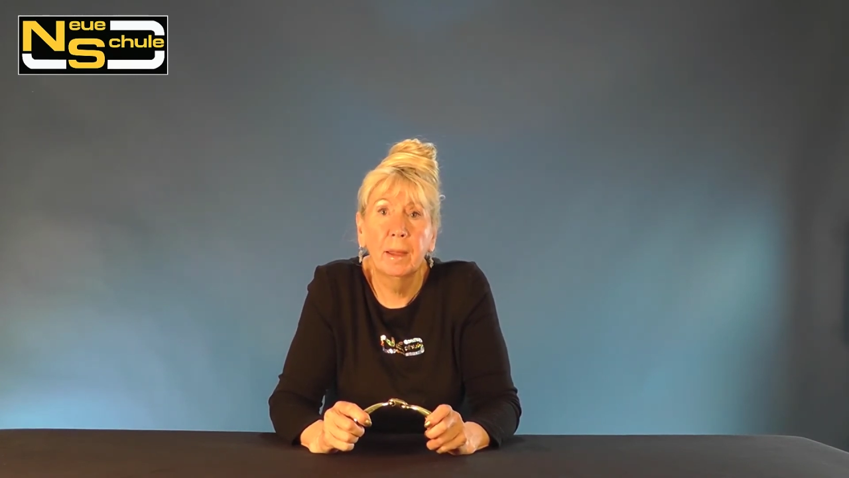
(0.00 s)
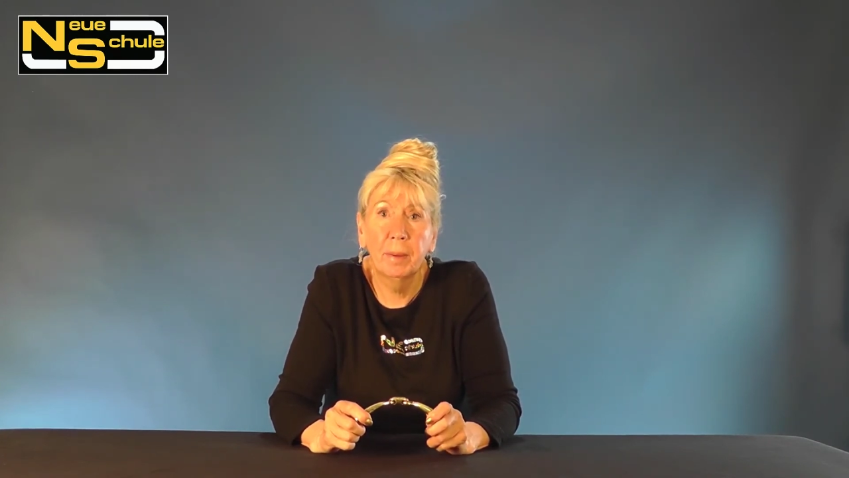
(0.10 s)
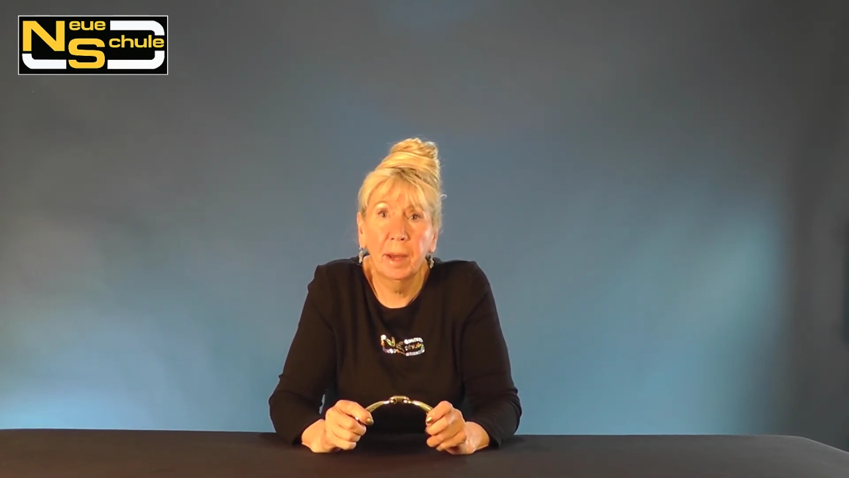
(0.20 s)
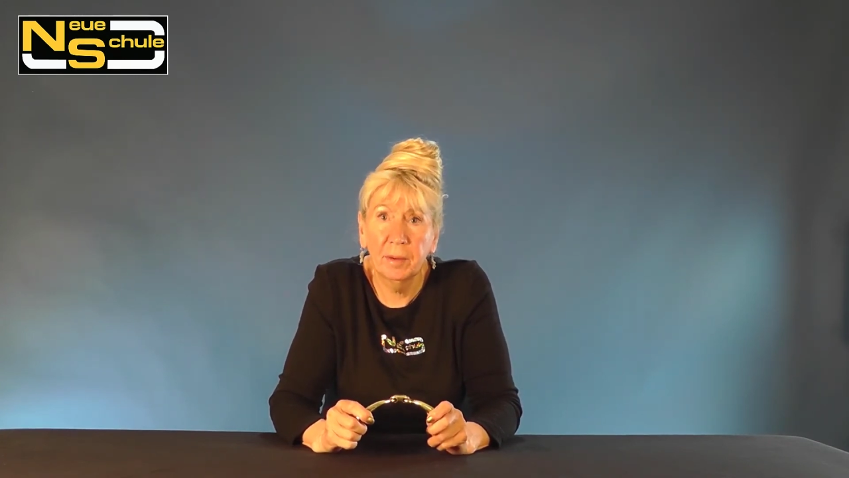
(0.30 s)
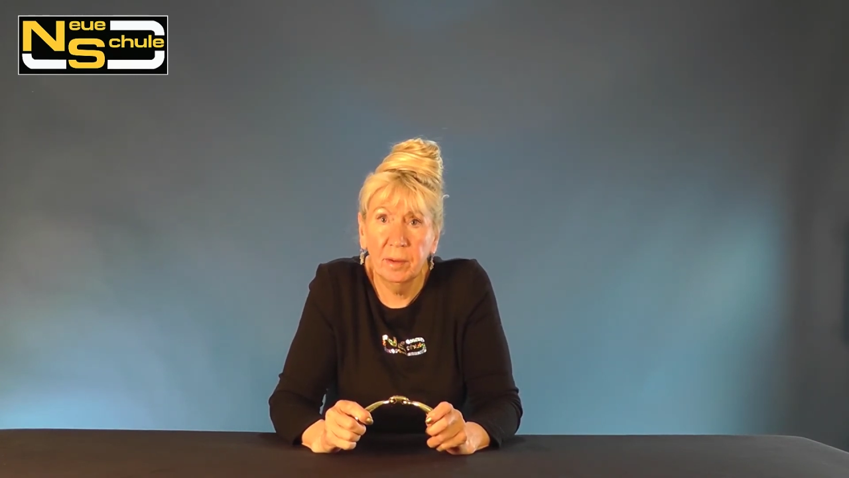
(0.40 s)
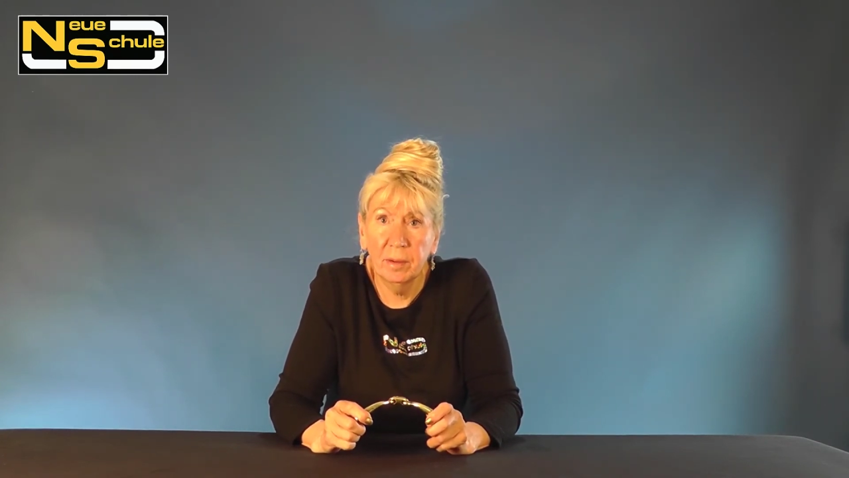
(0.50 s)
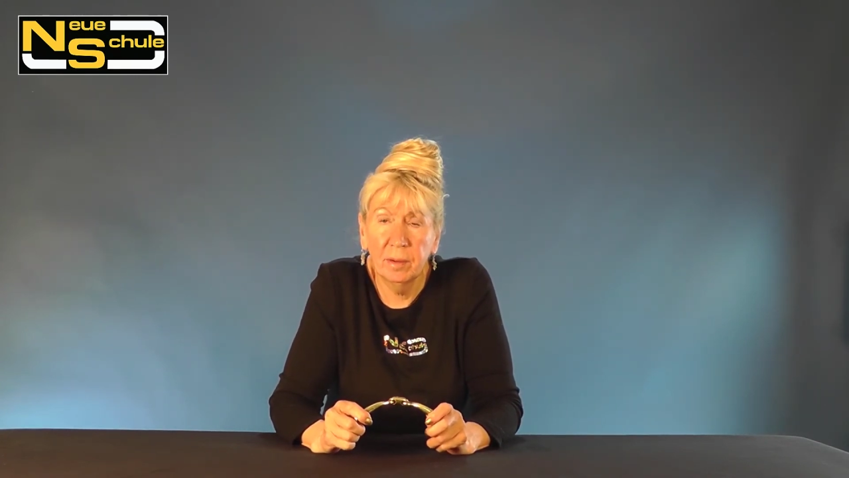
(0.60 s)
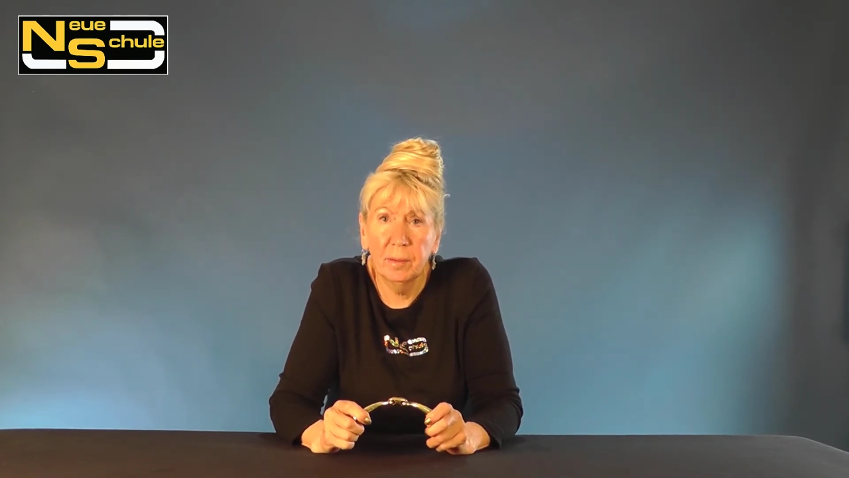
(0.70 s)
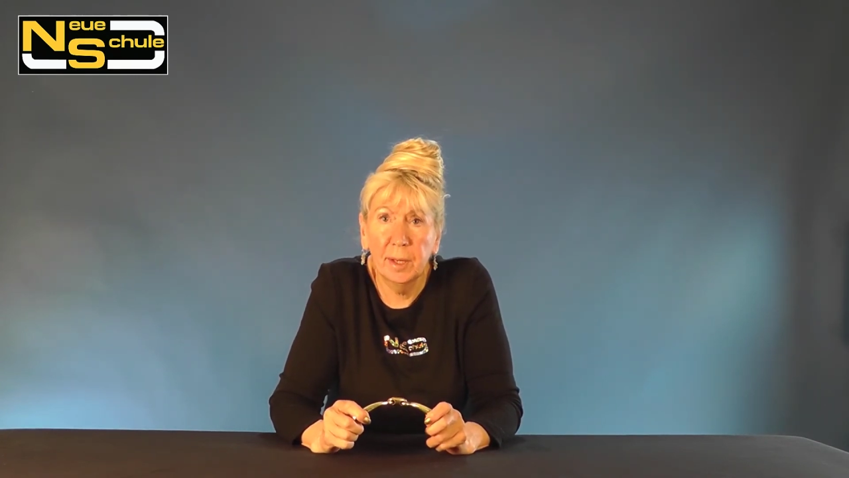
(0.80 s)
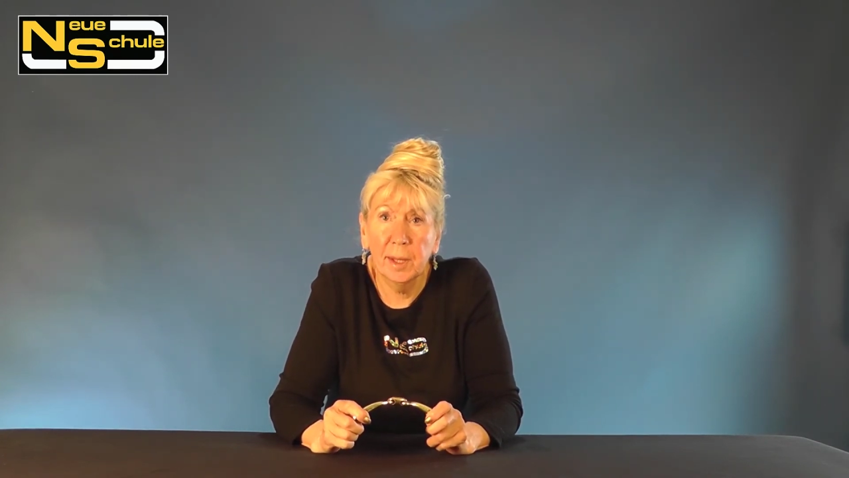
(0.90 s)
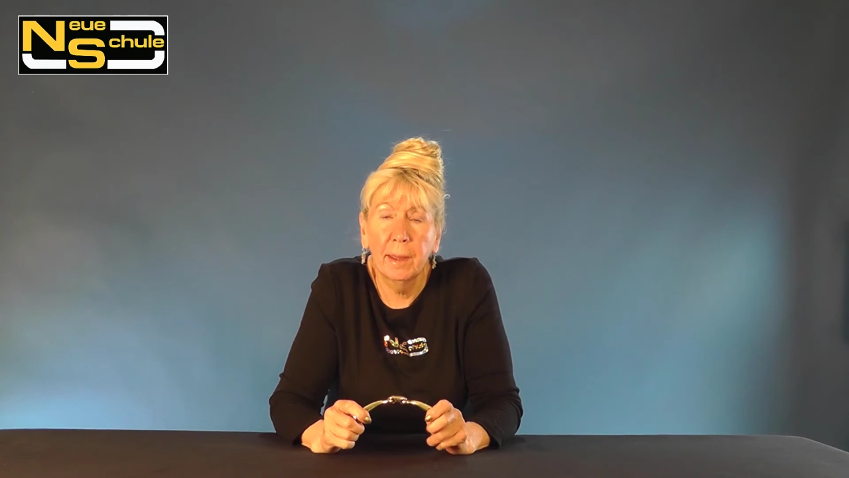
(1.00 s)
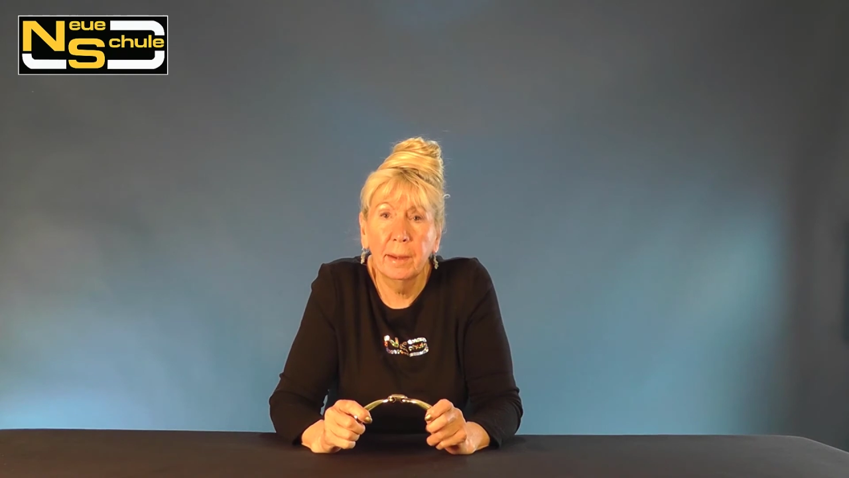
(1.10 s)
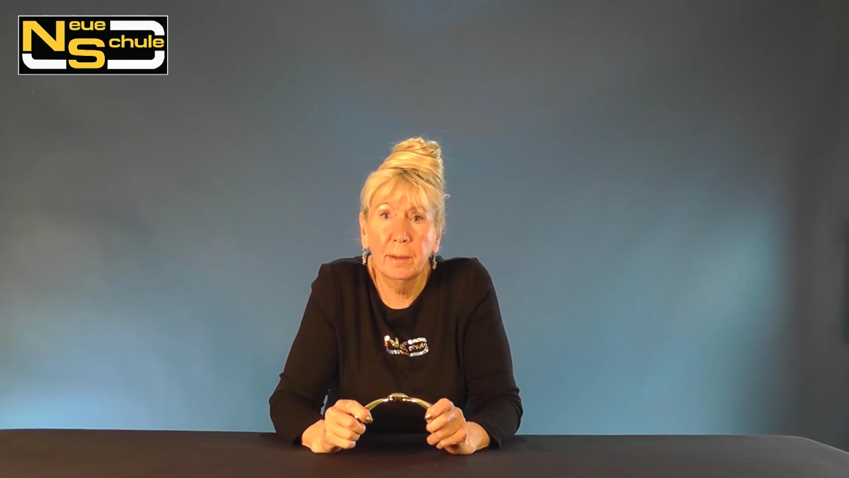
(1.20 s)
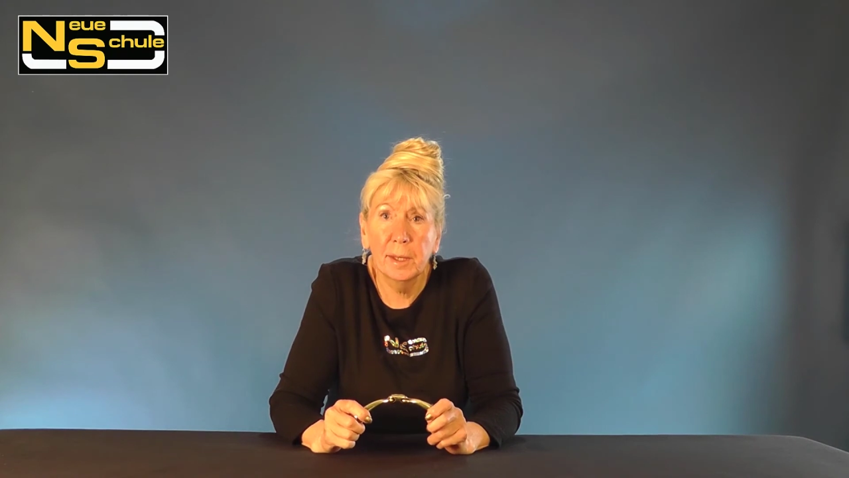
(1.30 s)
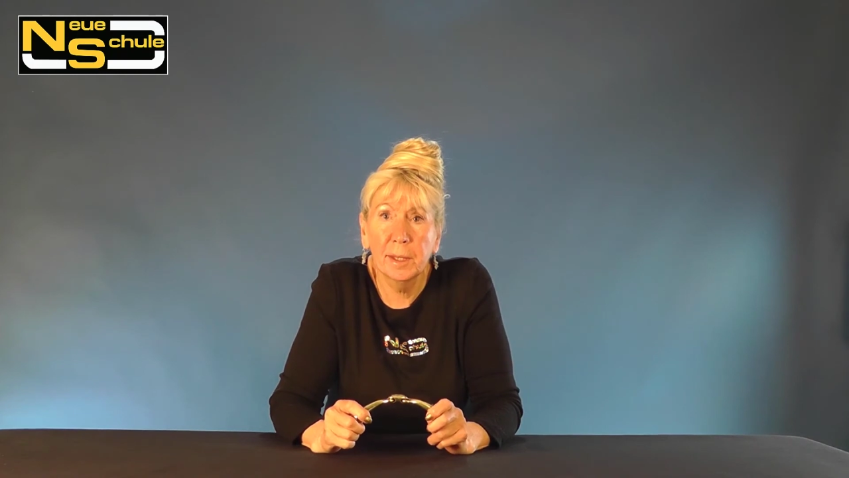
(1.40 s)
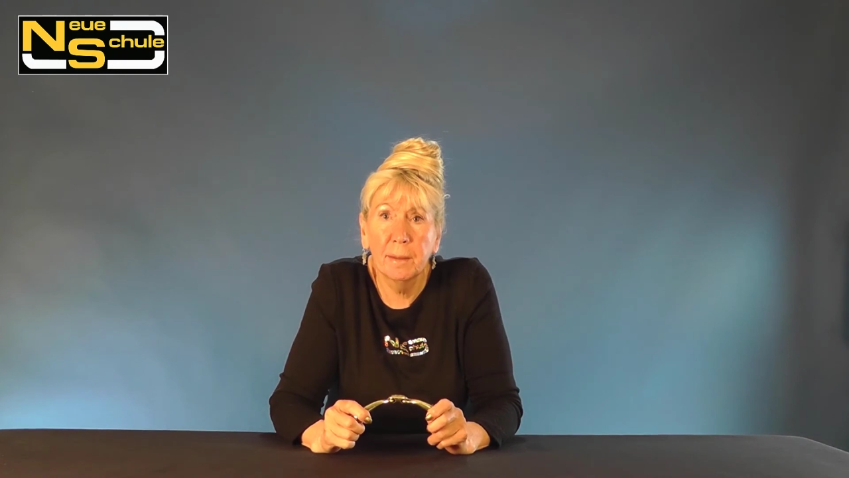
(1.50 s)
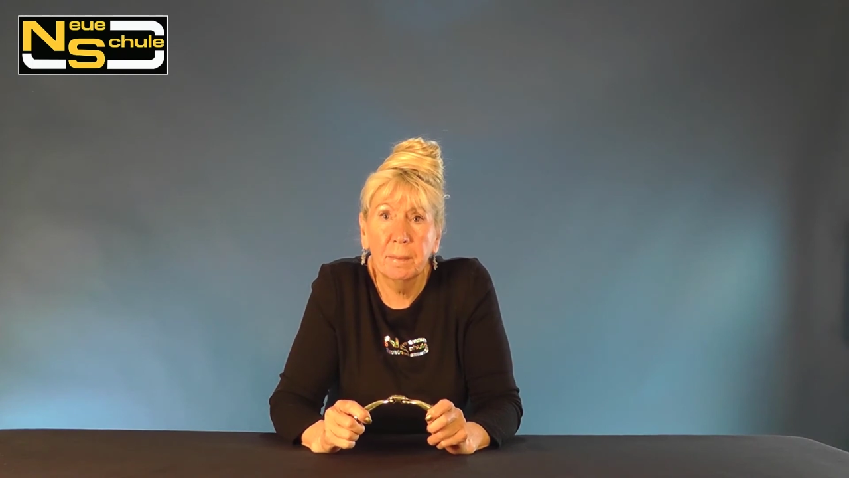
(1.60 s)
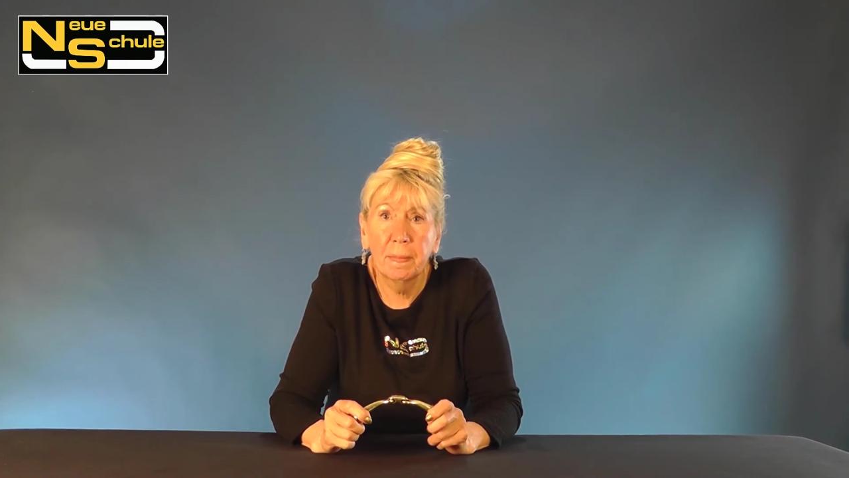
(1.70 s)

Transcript: patented designs,